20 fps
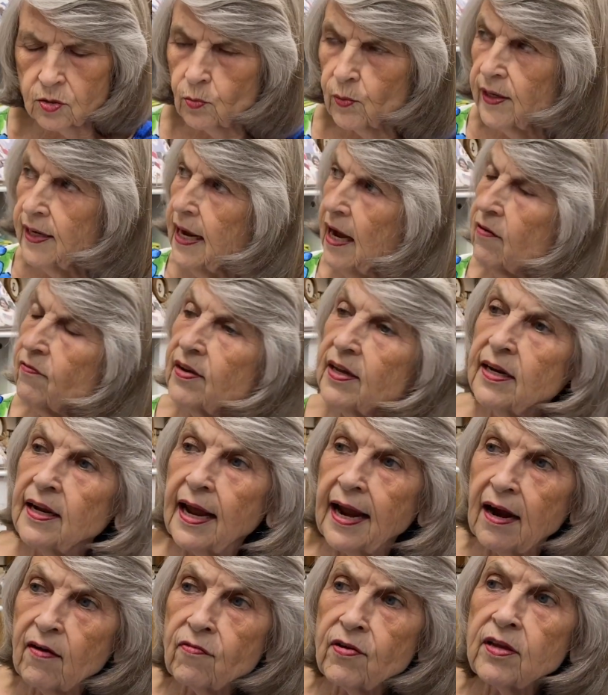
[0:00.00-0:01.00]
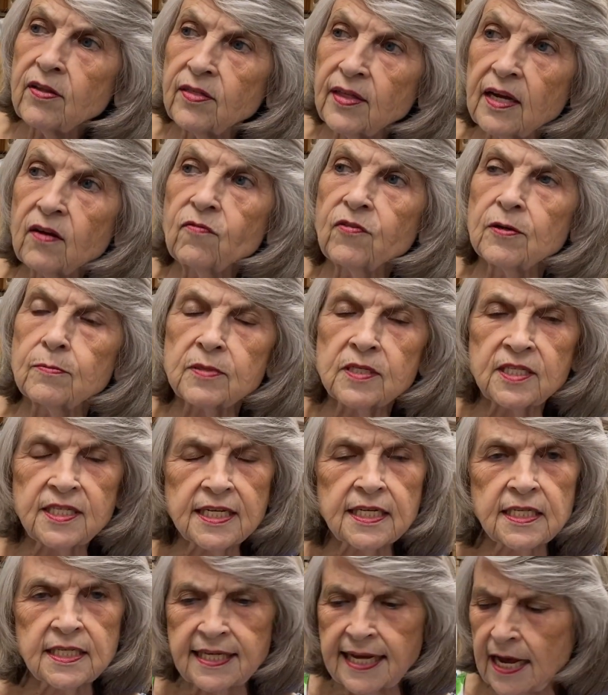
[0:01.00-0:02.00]
we have everything from
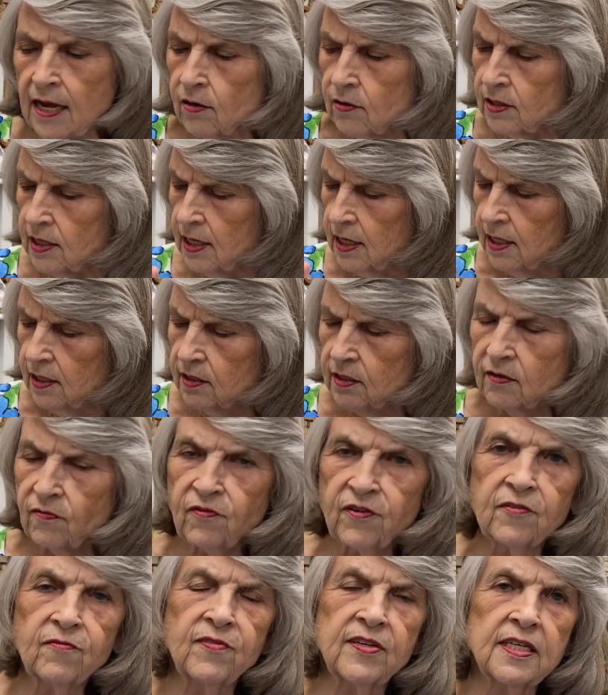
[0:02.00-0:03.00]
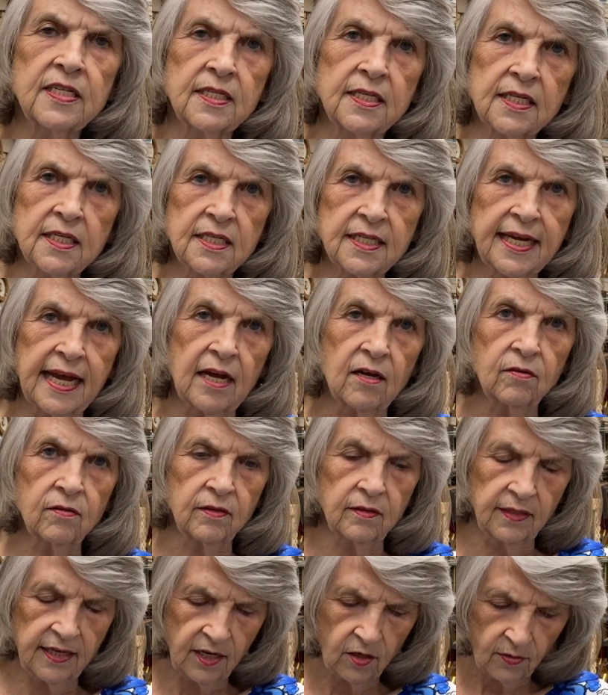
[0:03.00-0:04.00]
6 count to 56 count
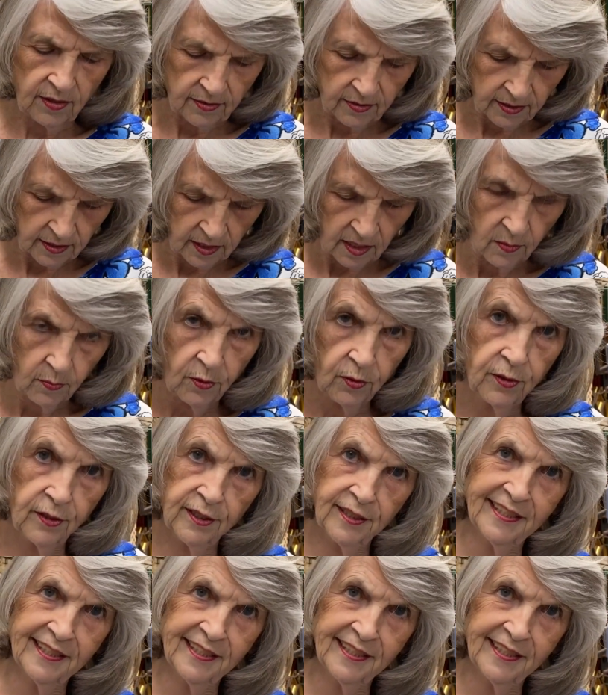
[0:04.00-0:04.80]
here at the cupboard.